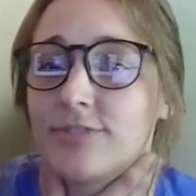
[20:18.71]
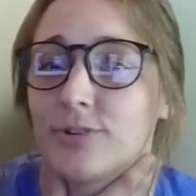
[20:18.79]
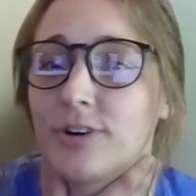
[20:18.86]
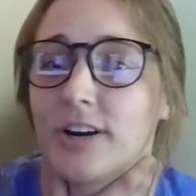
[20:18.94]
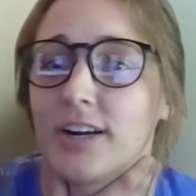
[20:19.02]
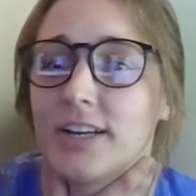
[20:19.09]

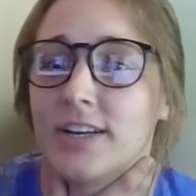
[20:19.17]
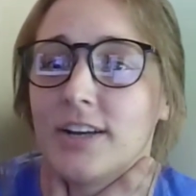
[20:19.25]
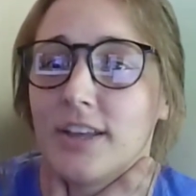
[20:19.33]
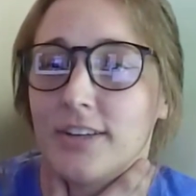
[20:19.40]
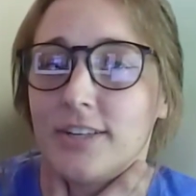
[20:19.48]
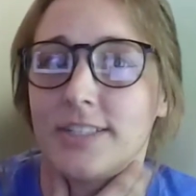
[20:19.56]
for
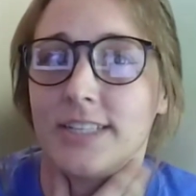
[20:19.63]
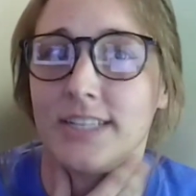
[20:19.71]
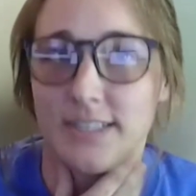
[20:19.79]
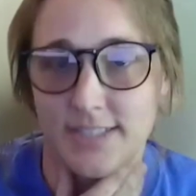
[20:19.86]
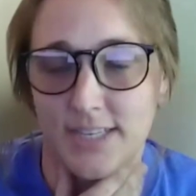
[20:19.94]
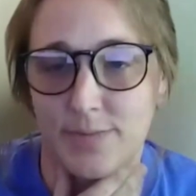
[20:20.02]
another
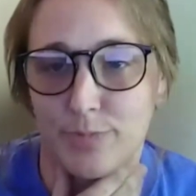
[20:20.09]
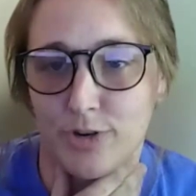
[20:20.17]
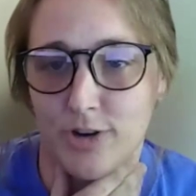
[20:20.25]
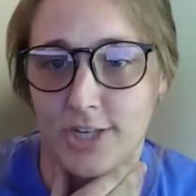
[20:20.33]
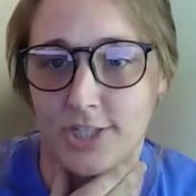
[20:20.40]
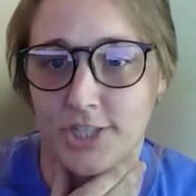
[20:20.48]

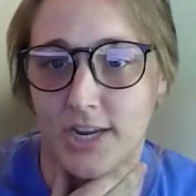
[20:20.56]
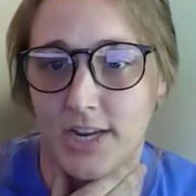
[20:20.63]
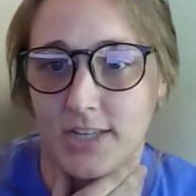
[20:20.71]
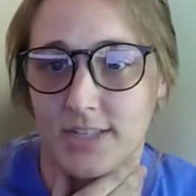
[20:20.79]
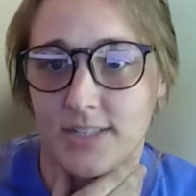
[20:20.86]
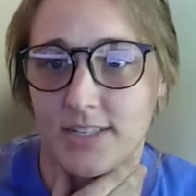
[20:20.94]
Tennessee
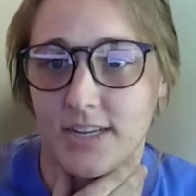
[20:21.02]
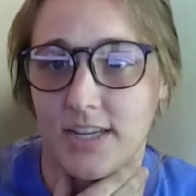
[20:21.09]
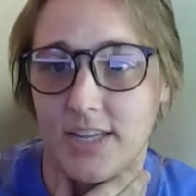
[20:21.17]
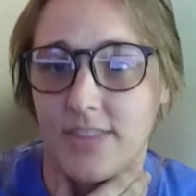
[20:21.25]
project,